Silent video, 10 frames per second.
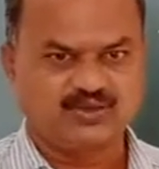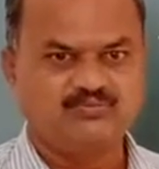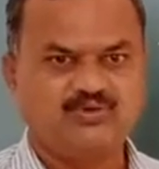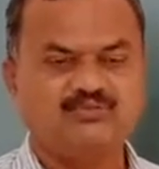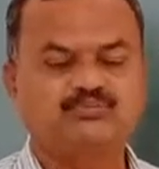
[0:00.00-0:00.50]

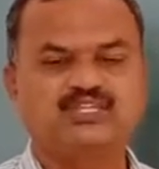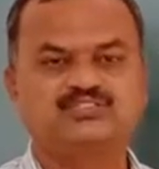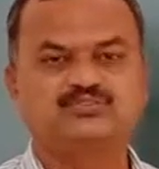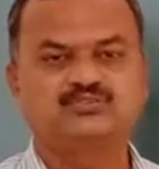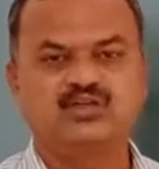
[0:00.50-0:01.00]
from one
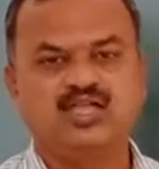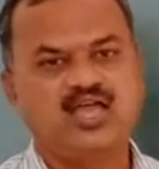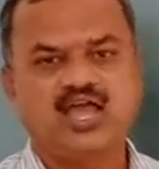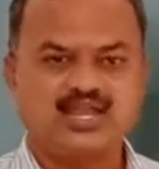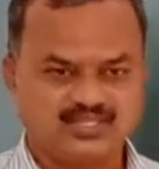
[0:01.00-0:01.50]
place to
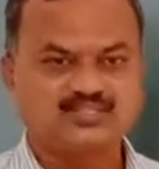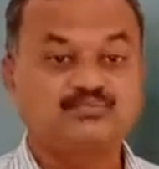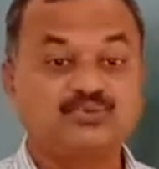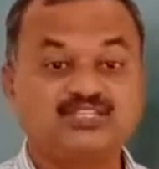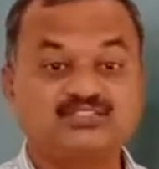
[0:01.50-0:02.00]

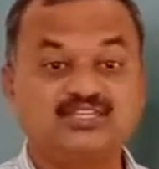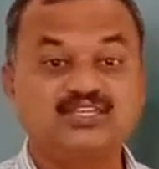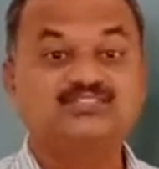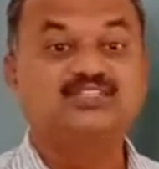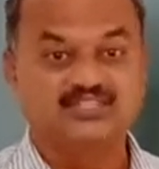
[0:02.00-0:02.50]
another place
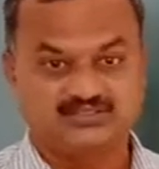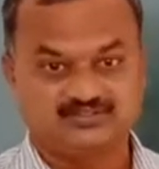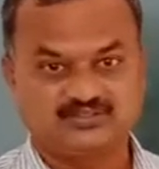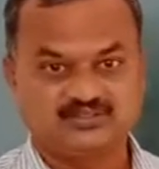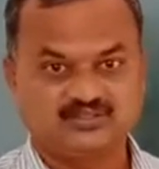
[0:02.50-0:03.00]

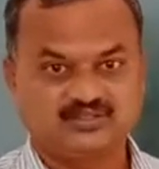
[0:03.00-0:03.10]
easily.